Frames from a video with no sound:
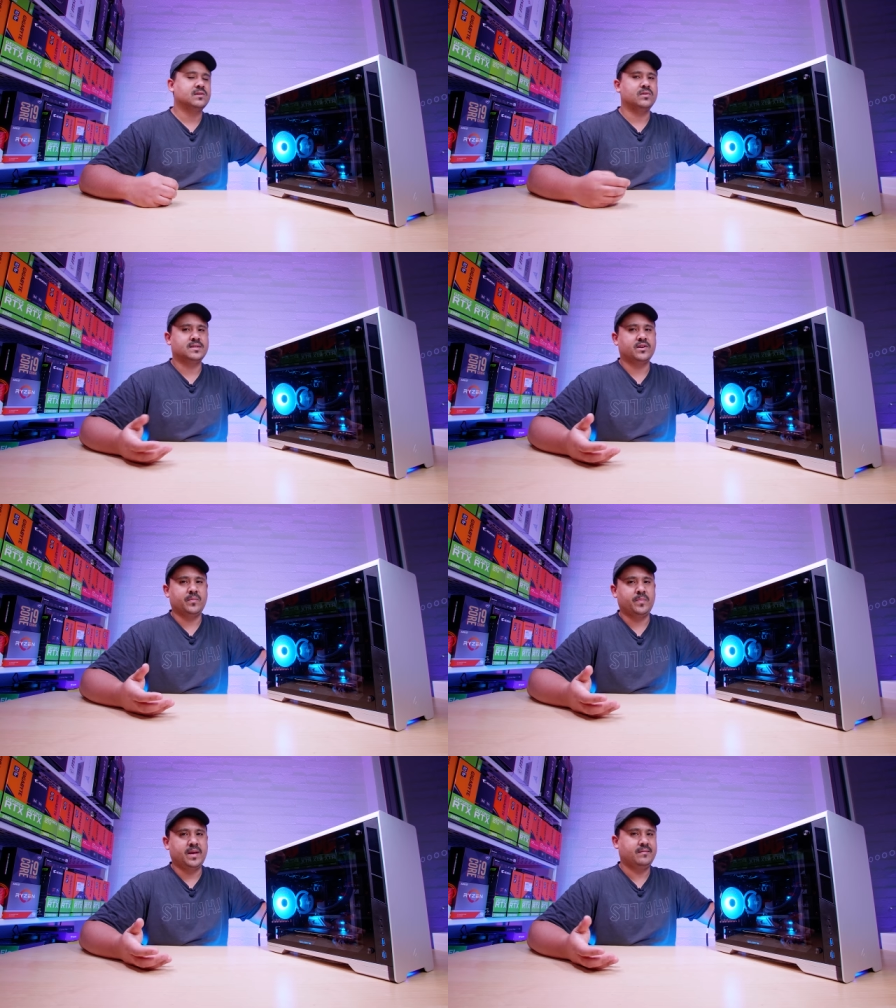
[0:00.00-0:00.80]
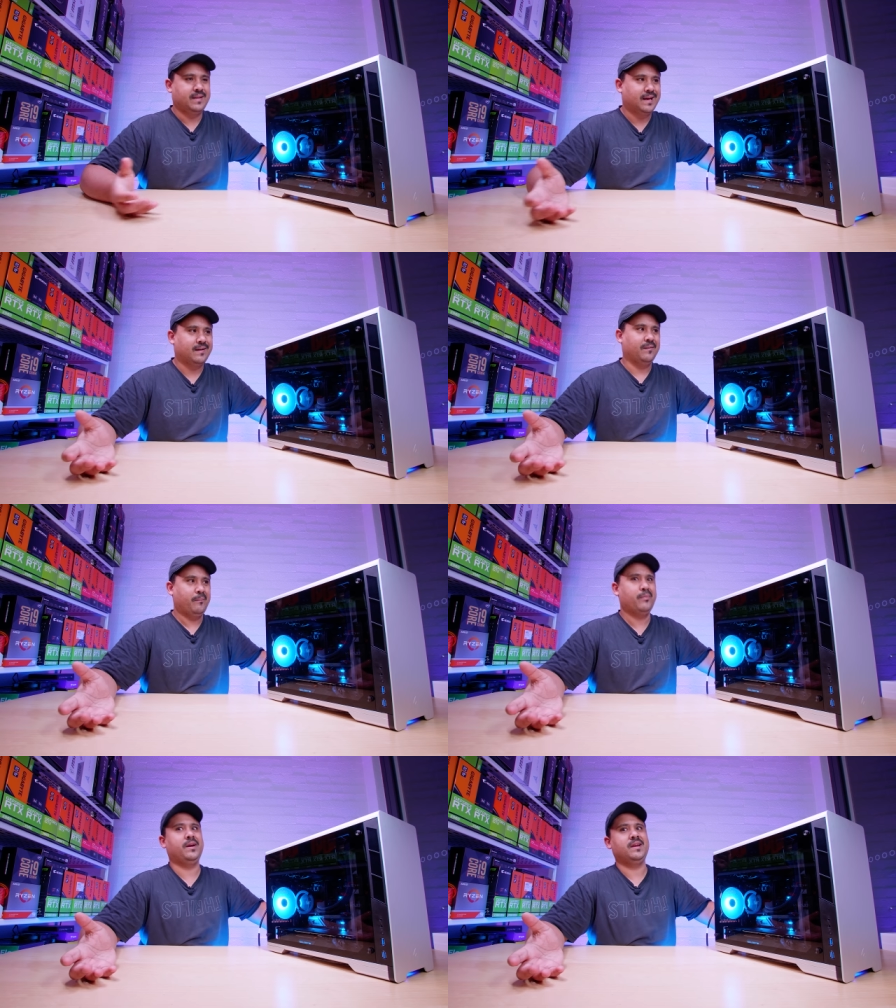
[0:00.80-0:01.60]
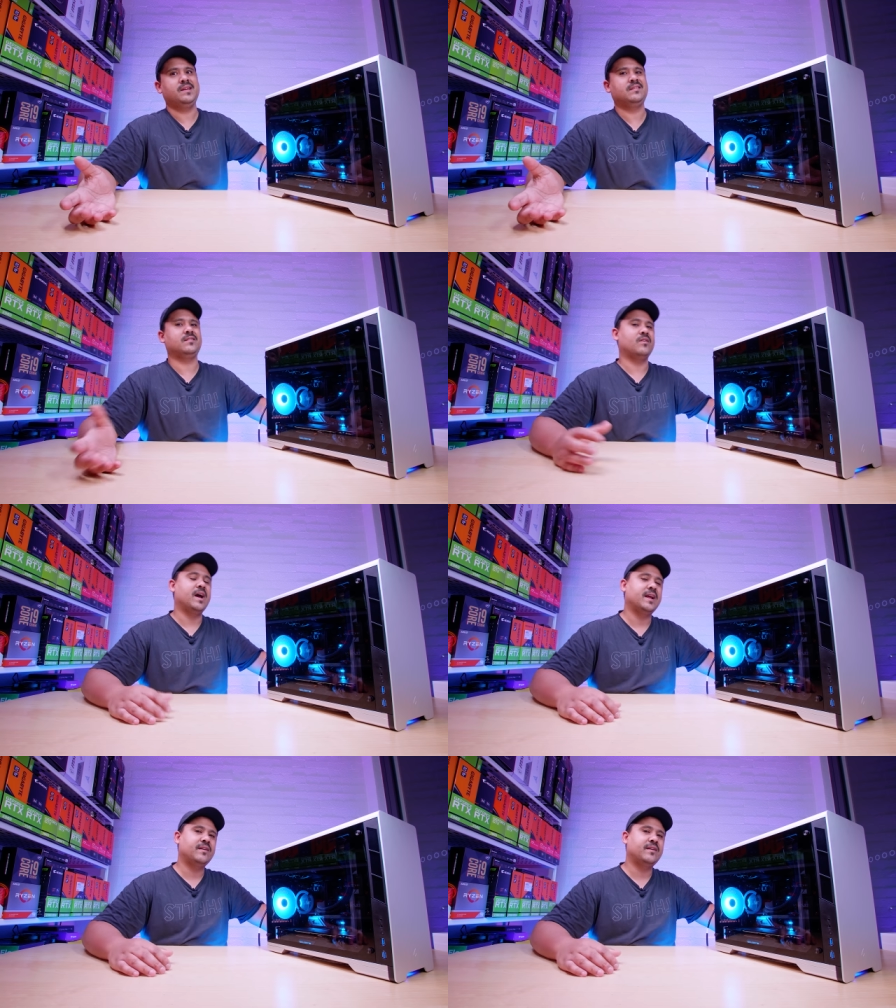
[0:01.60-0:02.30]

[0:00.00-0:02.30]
so it's gotta be like pretty decent, right?